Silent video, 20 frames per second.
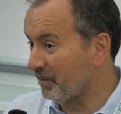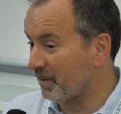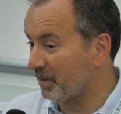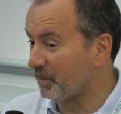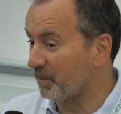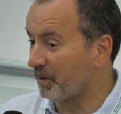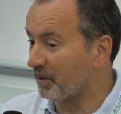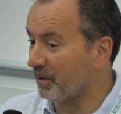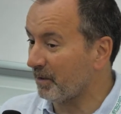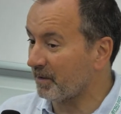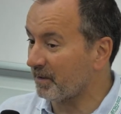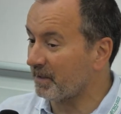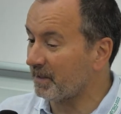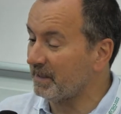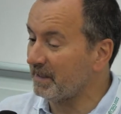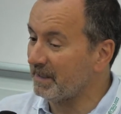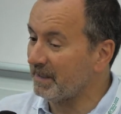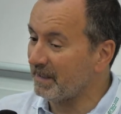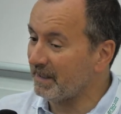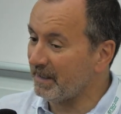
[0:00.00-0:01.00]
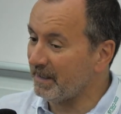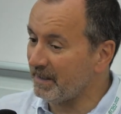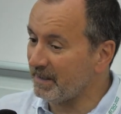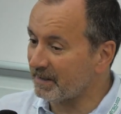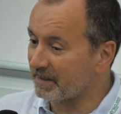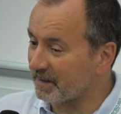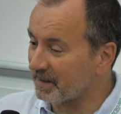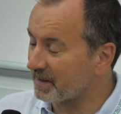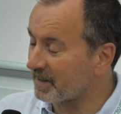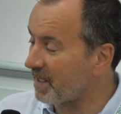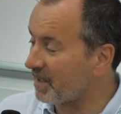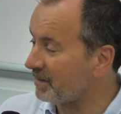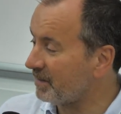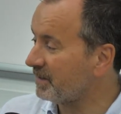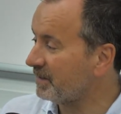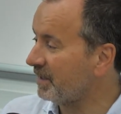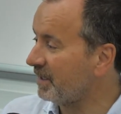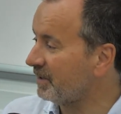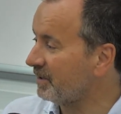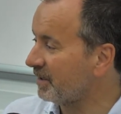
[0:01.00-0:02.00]
but with other East and
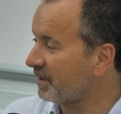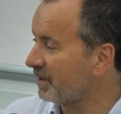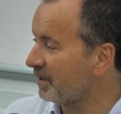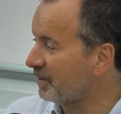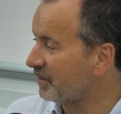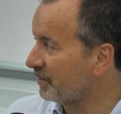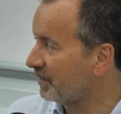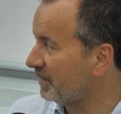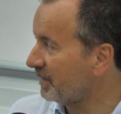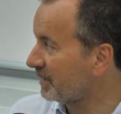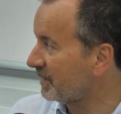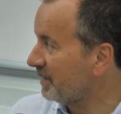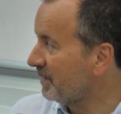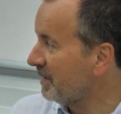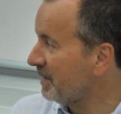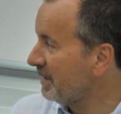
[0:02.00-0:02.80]
Southeast Asian countries,